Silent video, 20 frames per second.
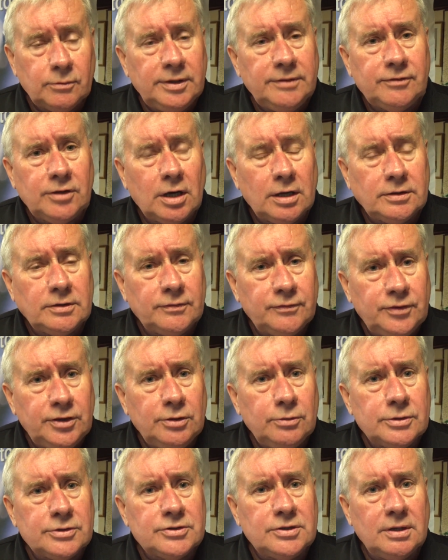we've got the
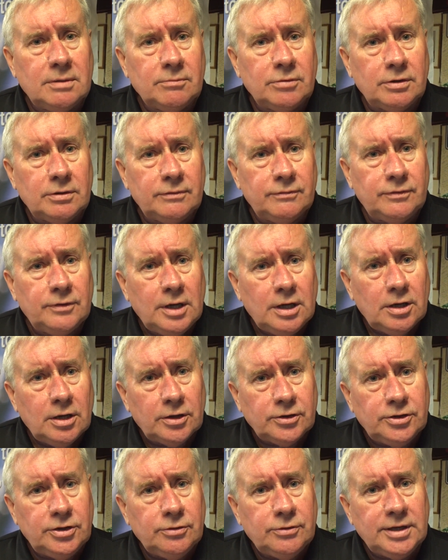fewest number of
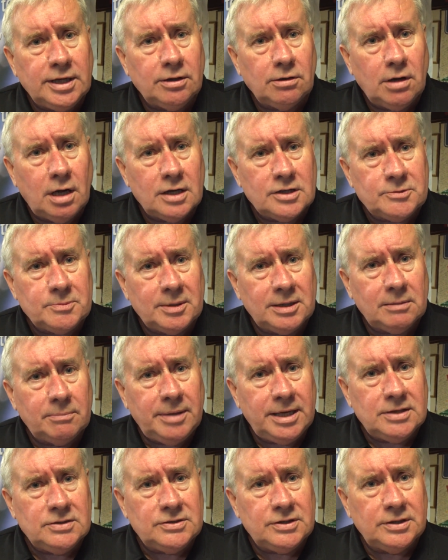acute care hospital
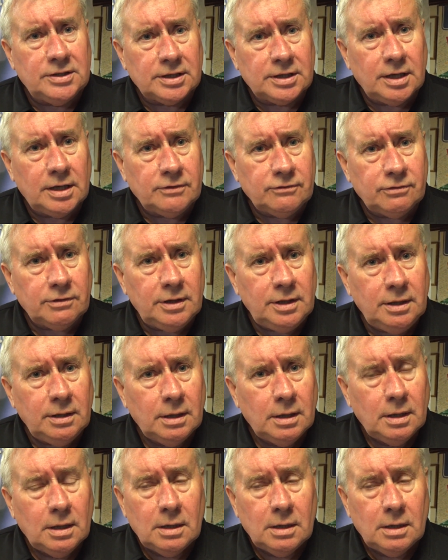beds in the country.